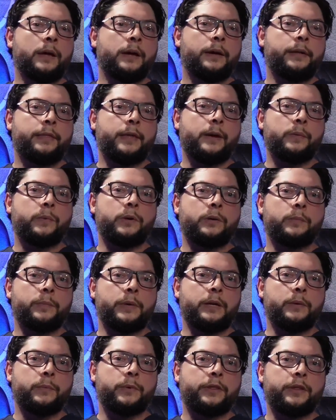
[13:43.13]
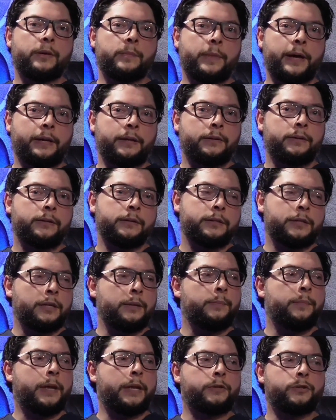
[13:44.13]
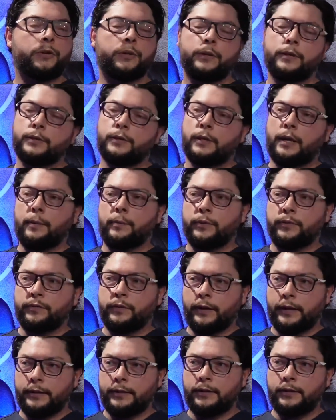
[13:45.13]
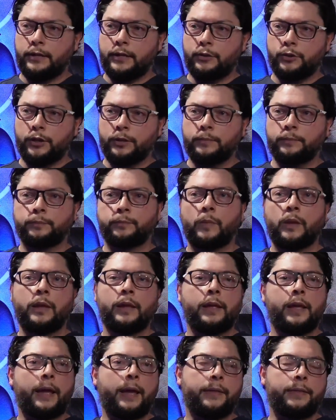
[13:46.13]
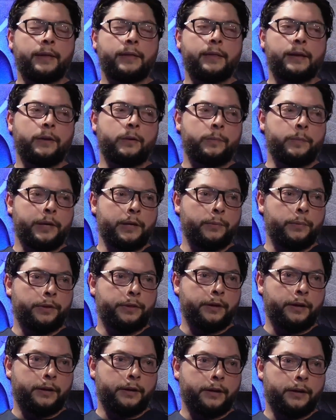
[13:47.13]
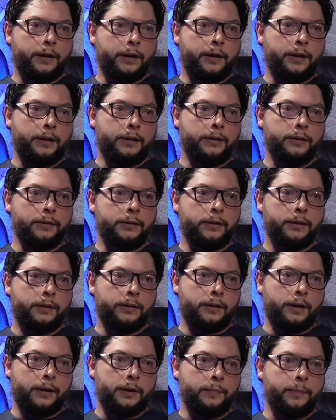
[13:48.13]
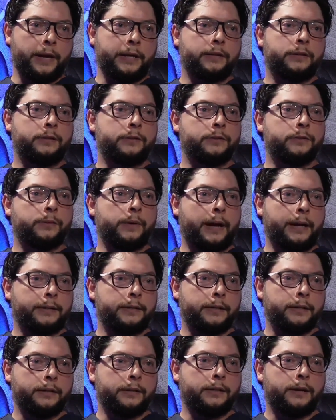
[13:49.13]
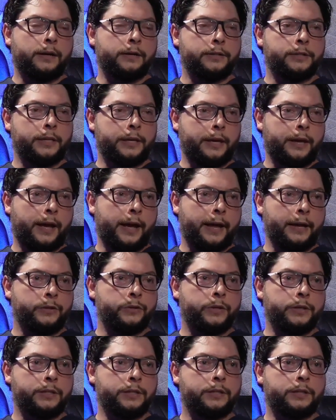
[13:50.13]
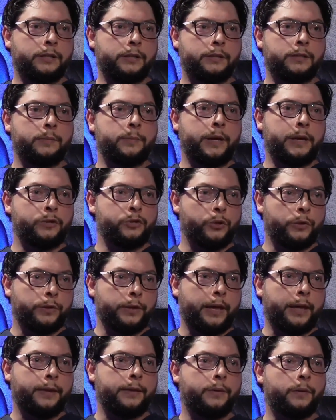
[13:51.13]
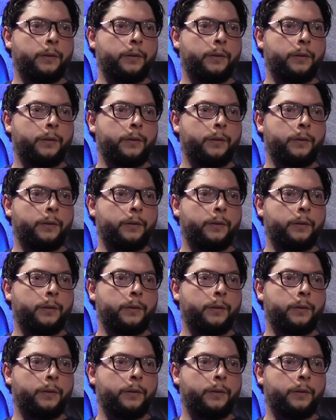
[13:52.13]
They will meet with our medical team, make sure they're stable for anesthesia, and then they will meet with our medical director, our psychiatrist, to make sure that